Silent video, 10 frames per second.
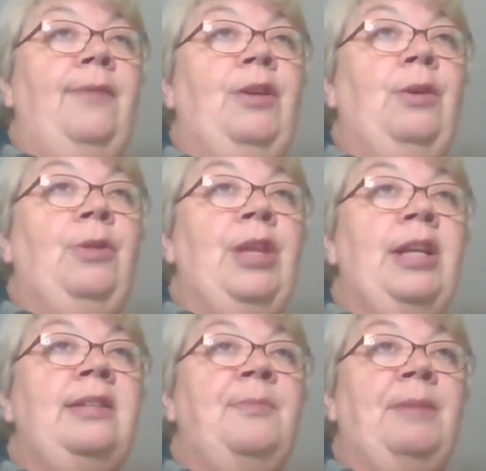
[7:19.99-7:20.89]
you think
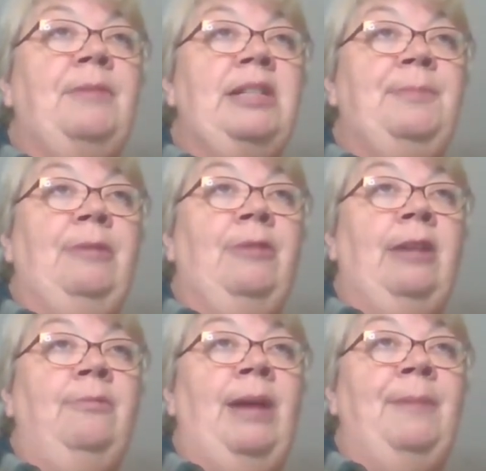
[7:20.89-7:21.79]
something might be
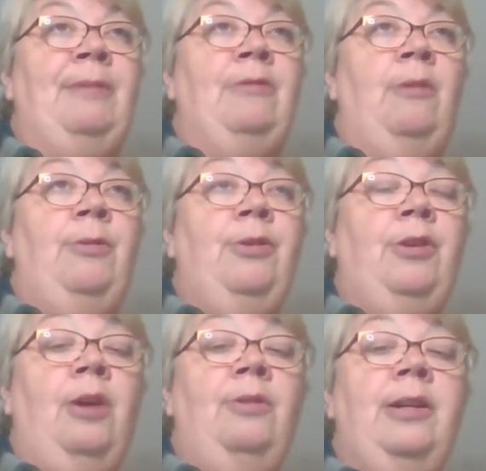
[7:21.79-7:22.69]
wrong with your
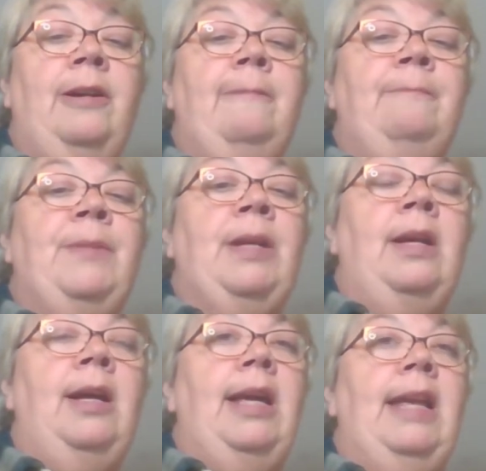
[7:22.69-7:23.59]
goat,
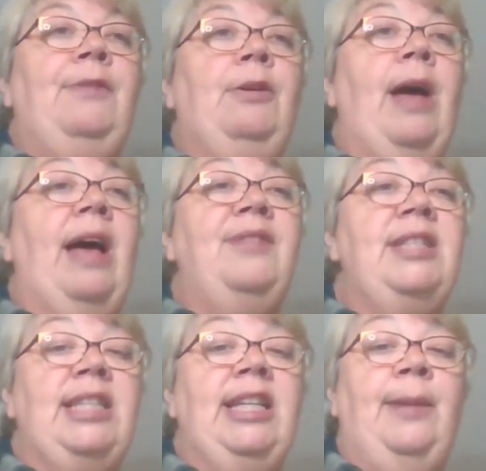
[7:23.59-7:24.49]
if you
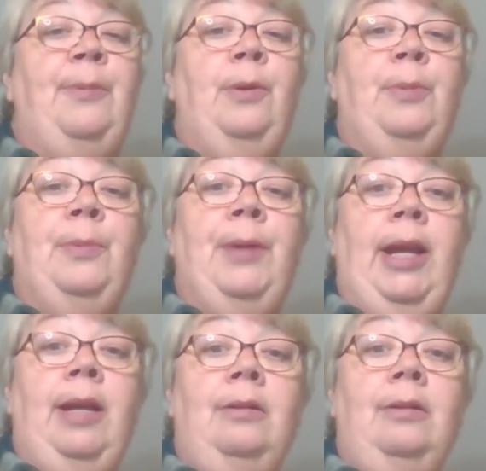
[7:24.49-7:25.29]
haven't seen it poop or pee,